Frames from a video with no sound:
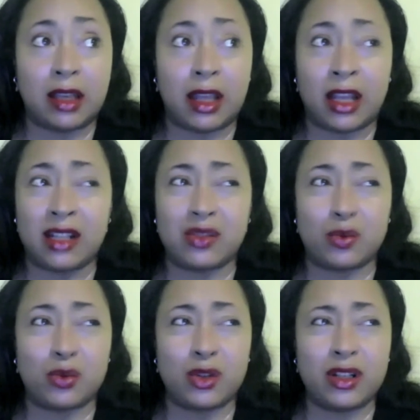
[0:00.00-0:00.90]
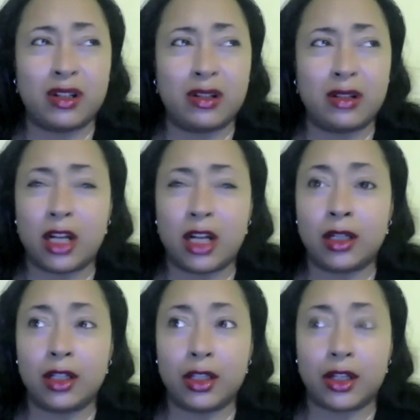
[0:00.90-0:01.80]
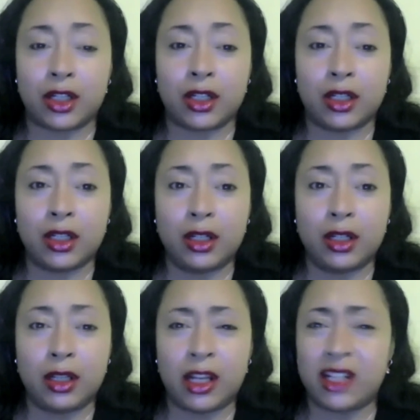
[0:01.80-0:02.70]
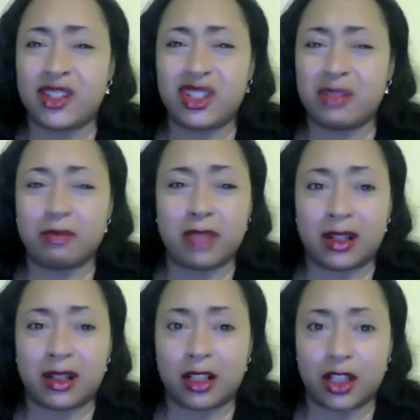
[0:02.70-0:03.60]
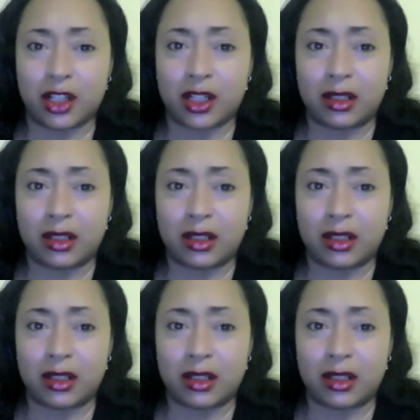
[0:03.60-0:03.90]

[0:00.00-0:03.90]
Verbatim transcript: and it's real unclear and it shouldn't be unclear.